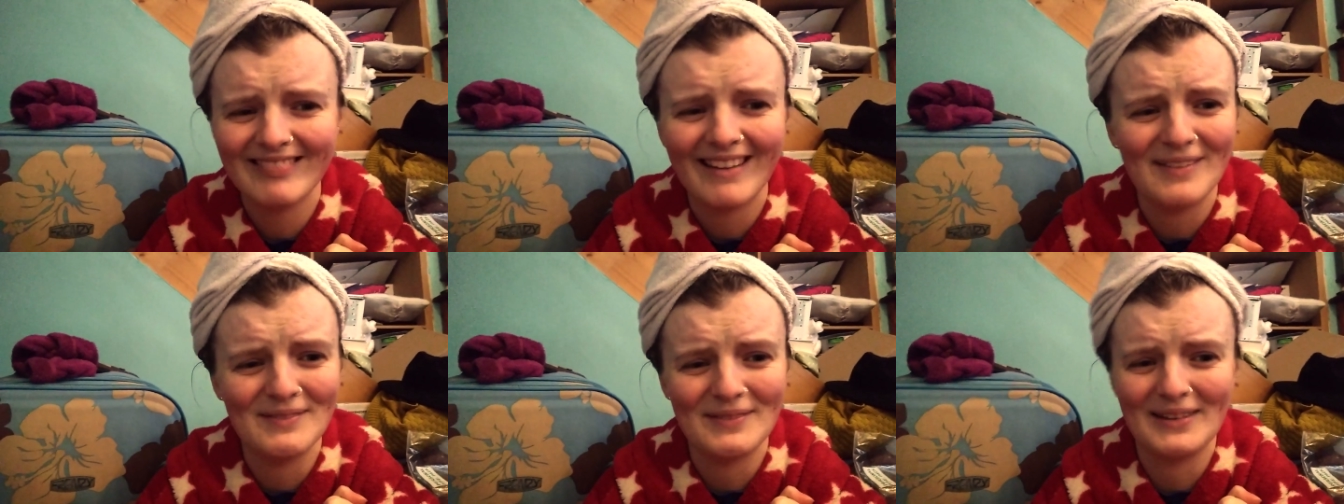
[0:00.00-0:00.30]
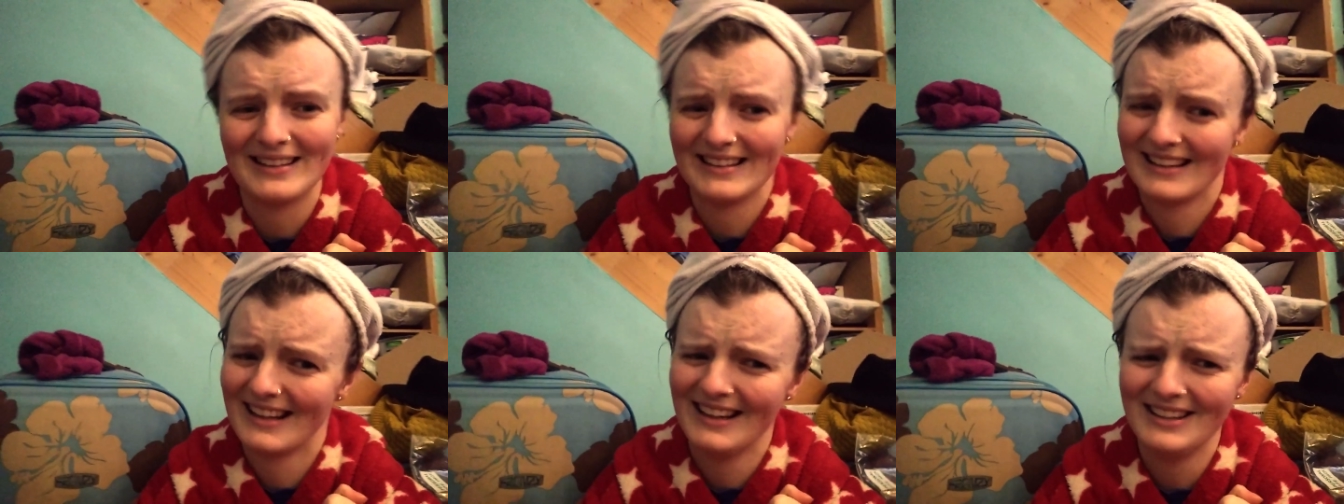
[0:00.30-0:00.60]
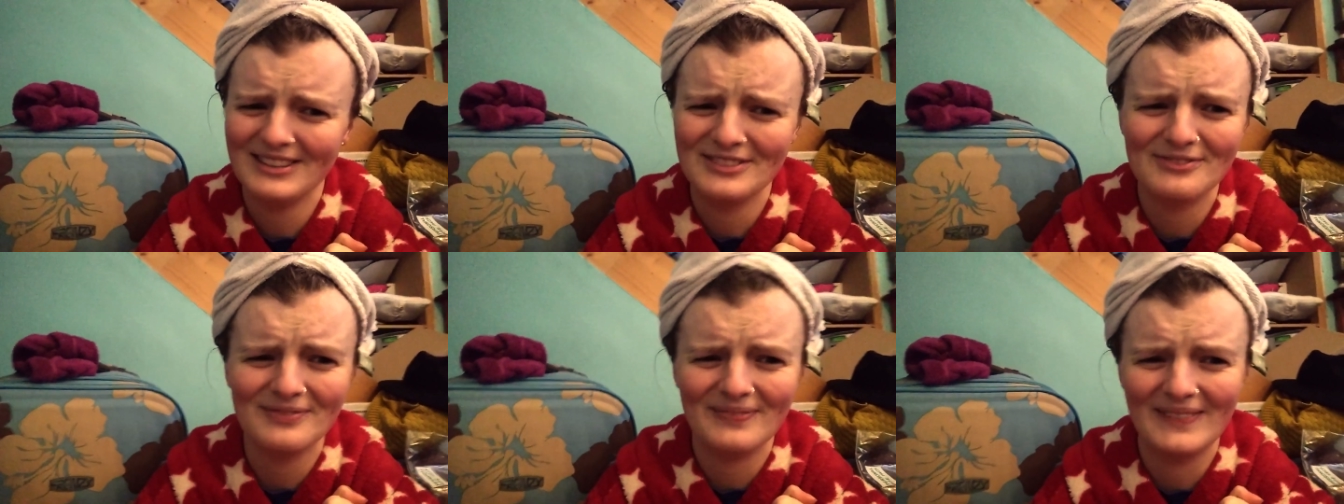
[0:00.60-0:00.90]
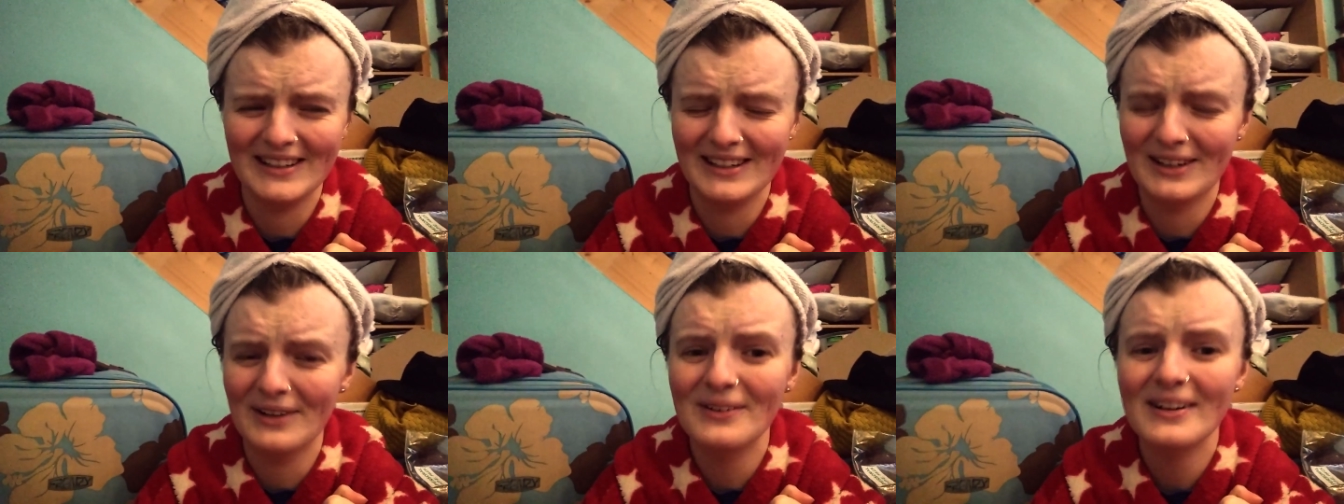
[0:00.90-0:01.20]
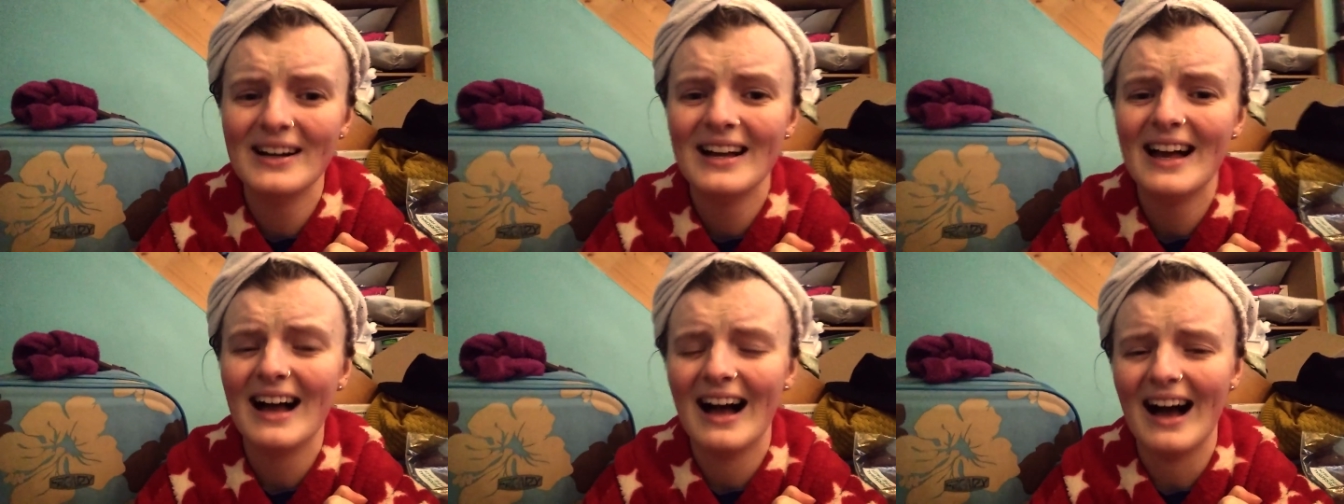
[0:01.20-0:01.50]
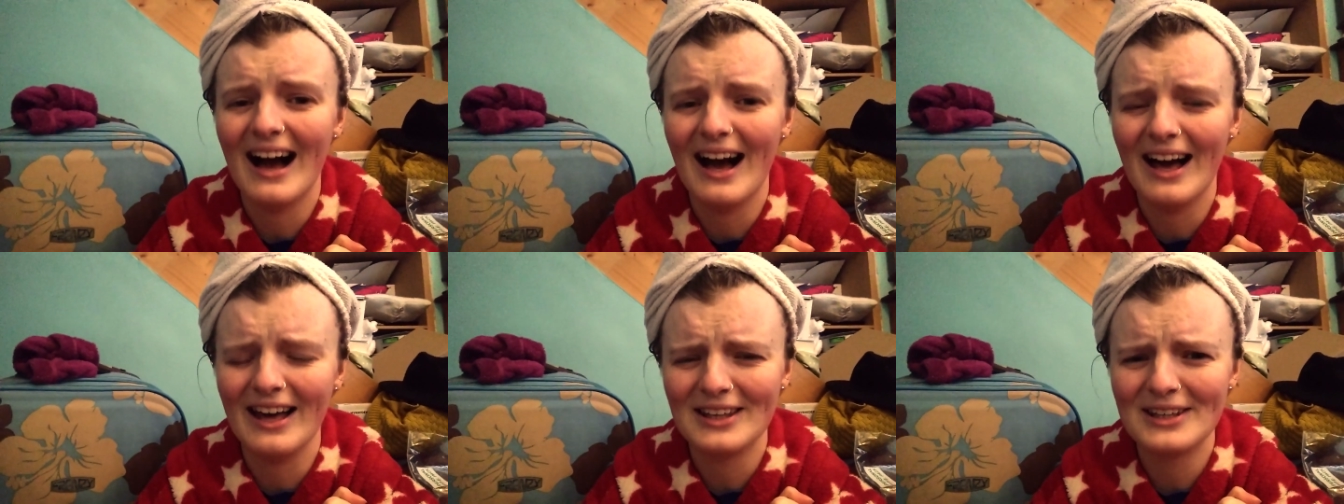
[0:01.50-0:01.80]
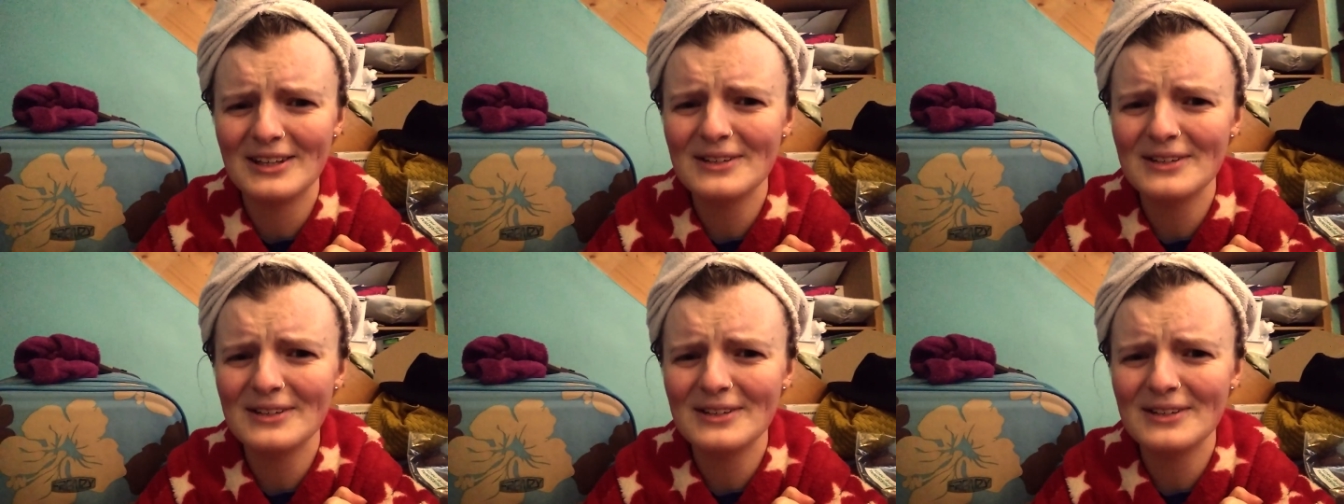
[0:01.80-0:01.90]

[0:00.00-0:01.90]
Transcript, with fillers: I mean, kind of, but no. Uh,